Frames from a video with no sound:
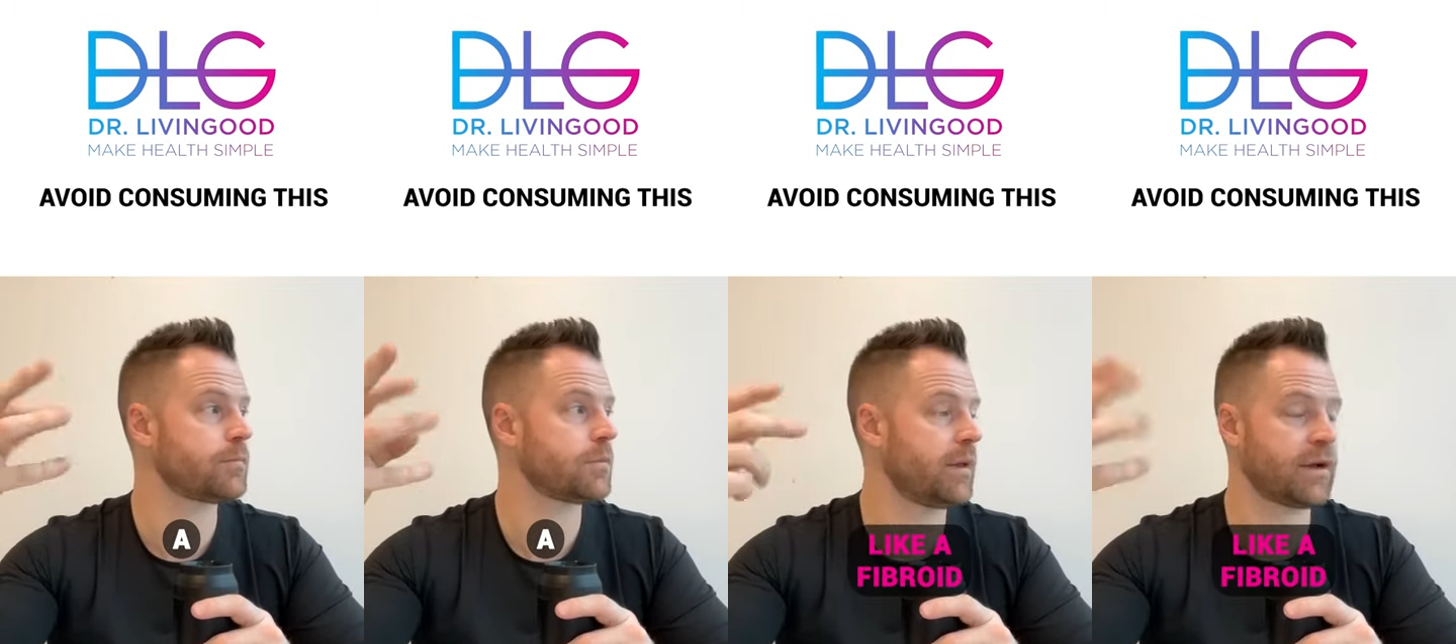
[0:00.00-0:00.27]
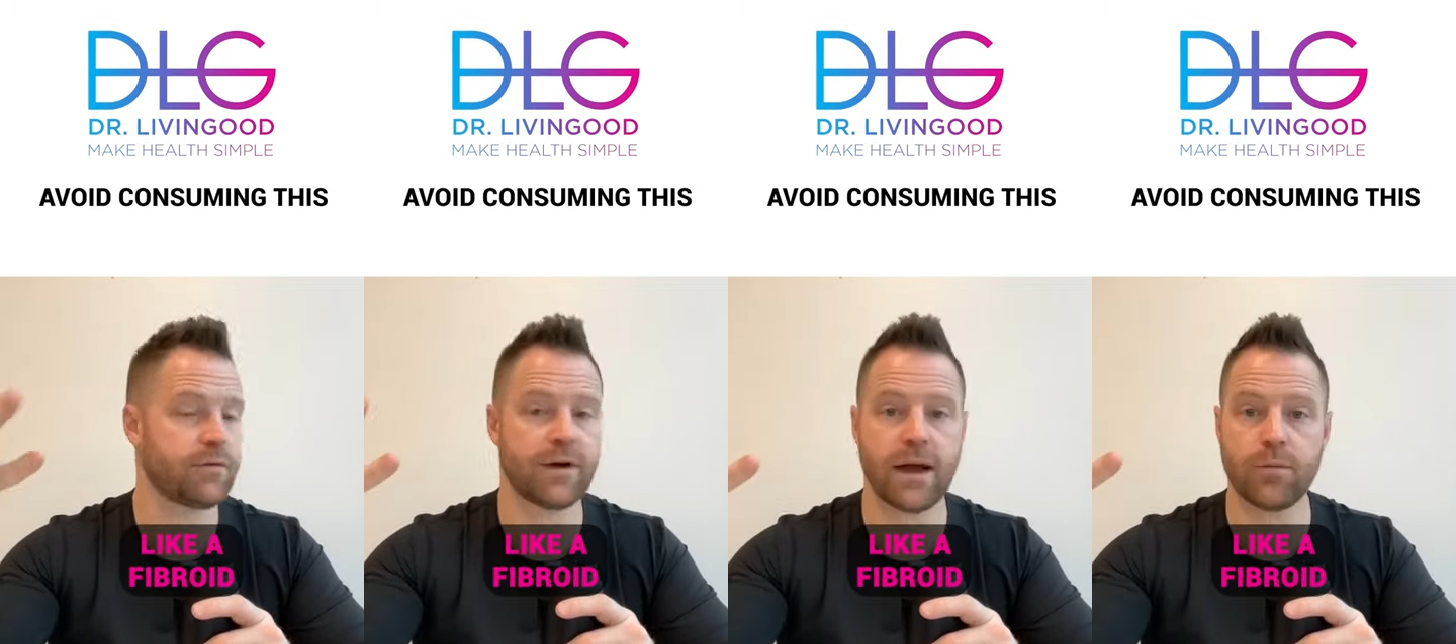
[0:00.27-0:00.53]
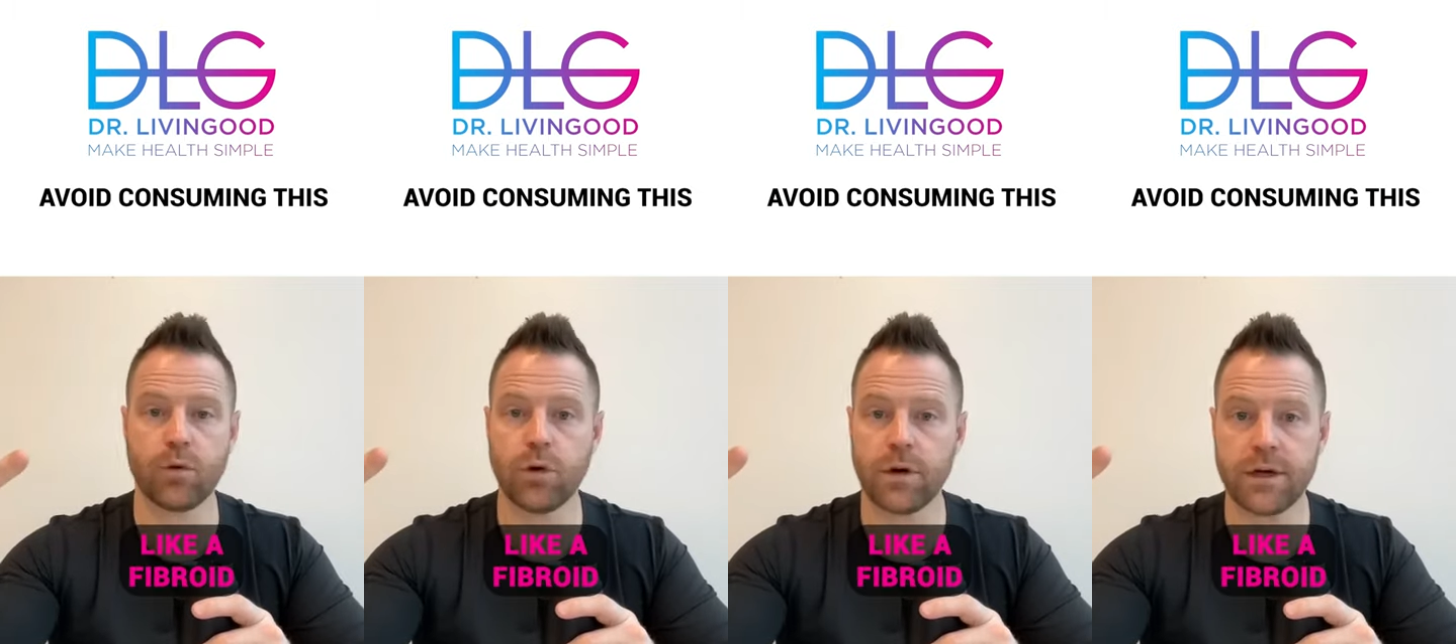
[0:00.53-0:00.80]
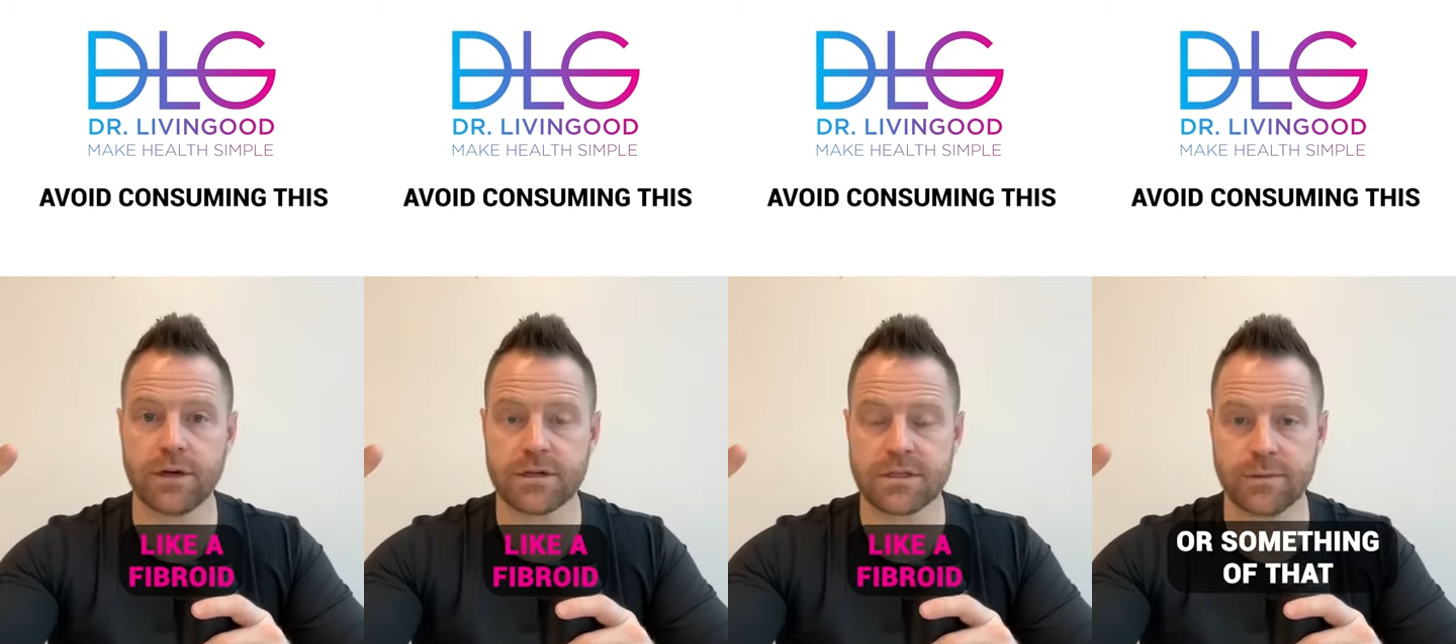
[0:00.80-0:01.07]
like
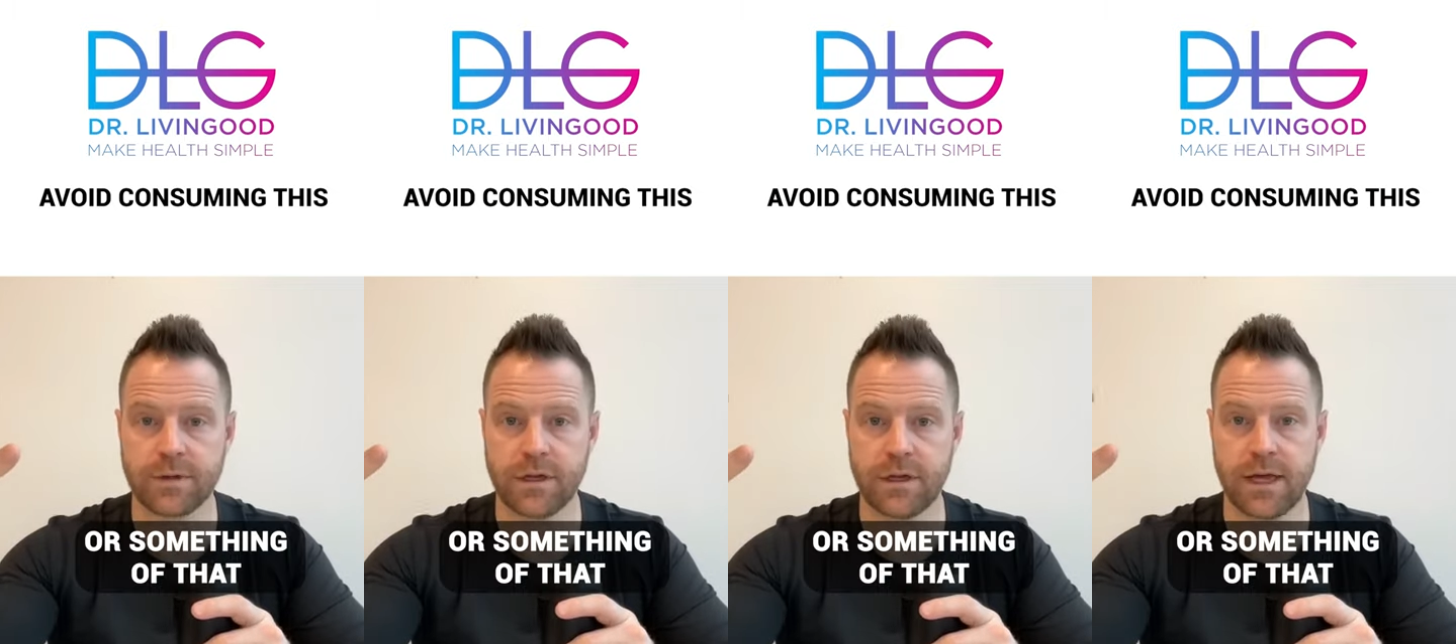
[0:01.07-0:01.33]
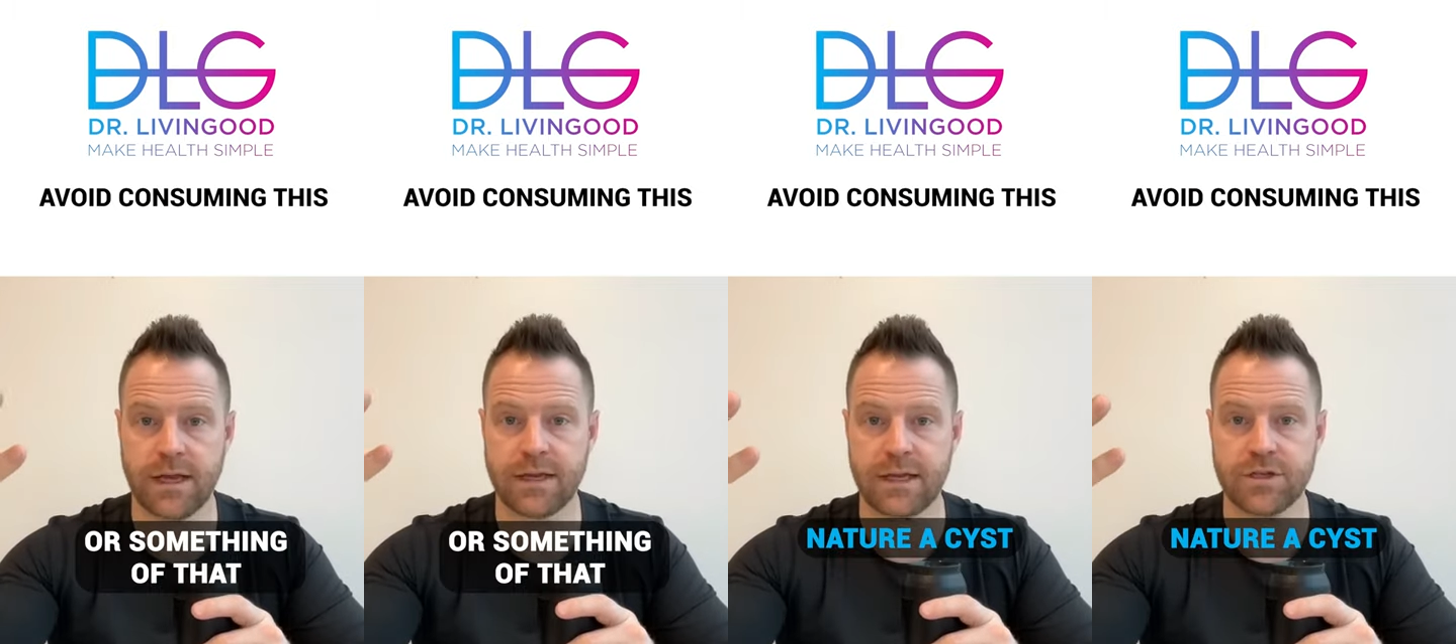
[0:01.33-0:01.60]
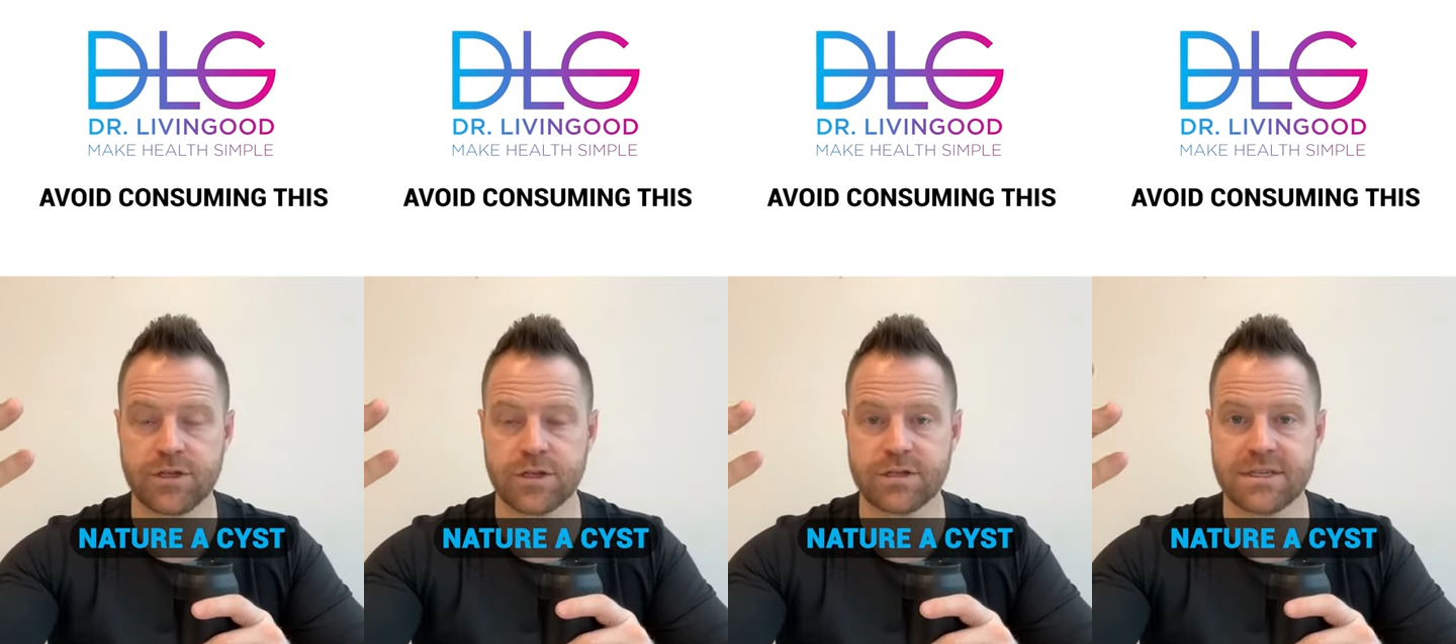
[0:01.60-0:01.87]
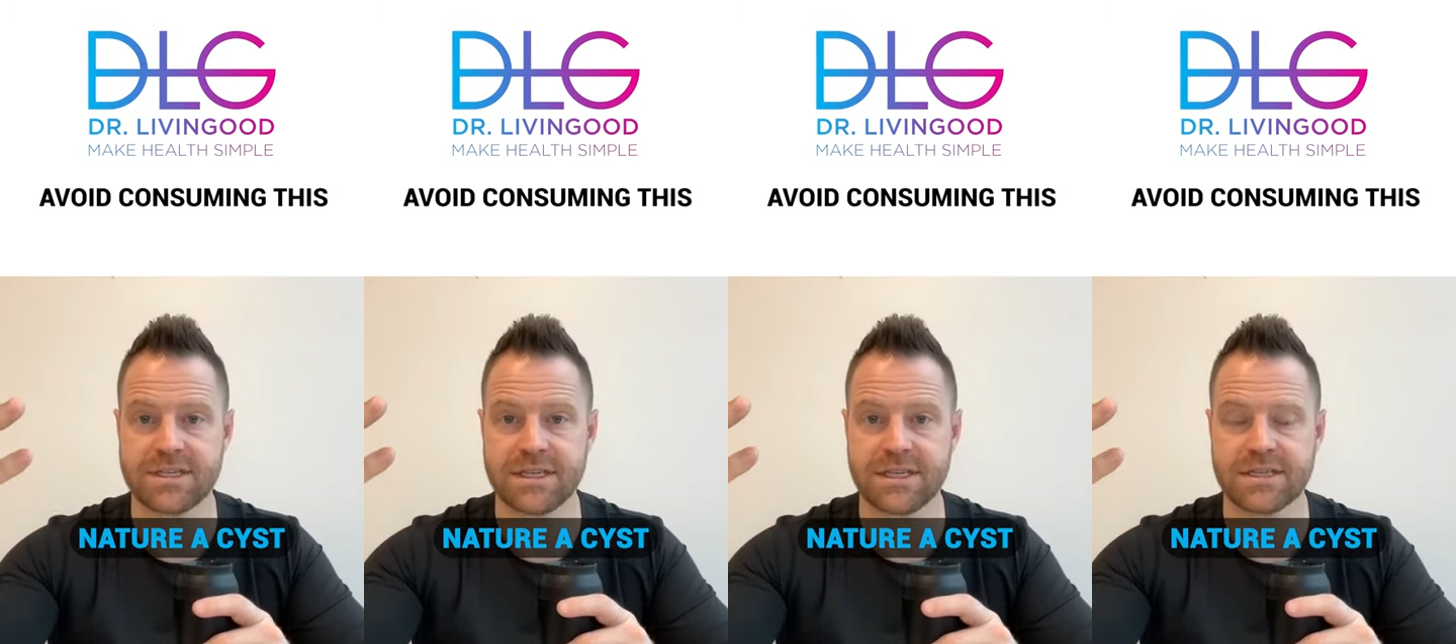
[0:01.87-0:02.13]
fibroid or something of that nature,
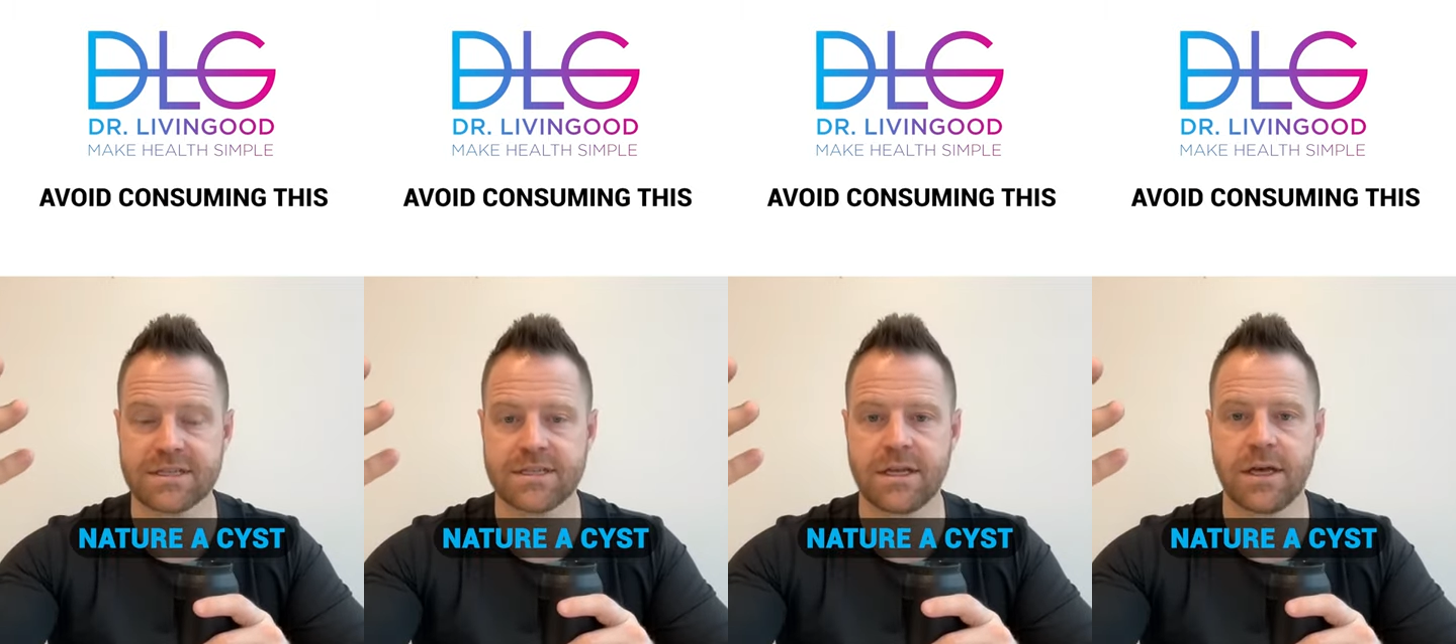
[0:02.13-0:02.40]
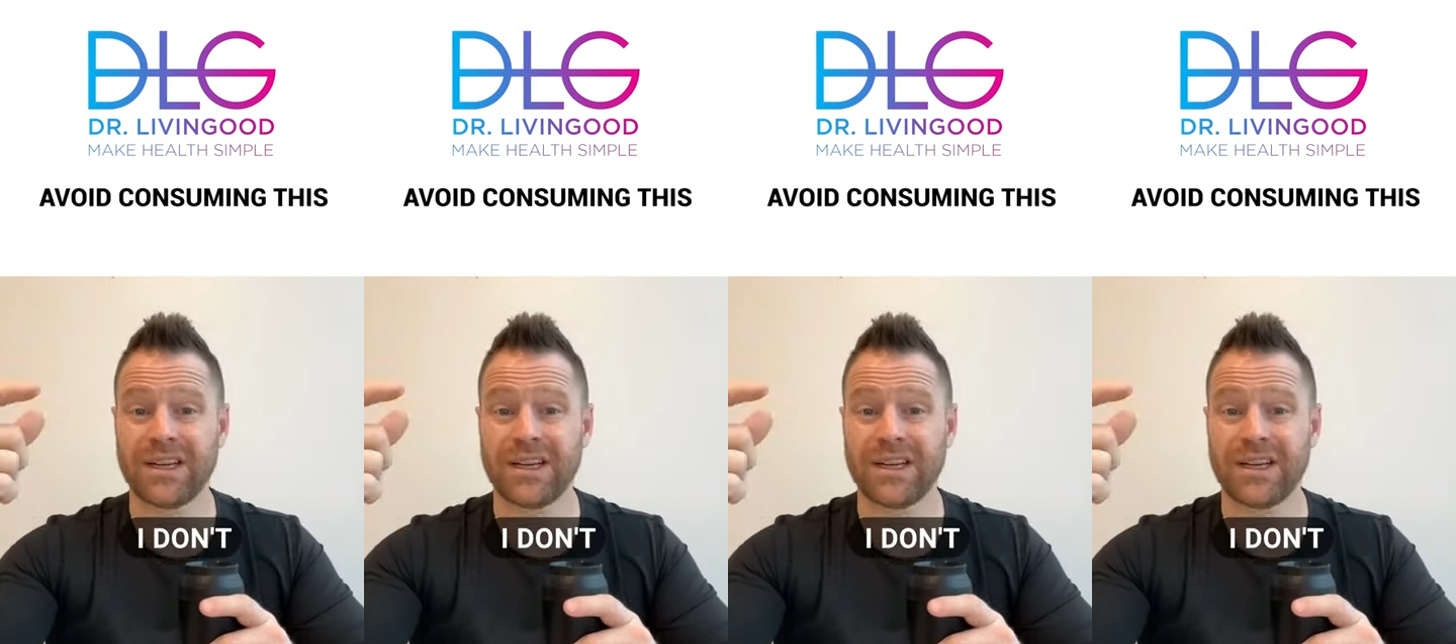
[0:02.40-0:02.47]
cyst.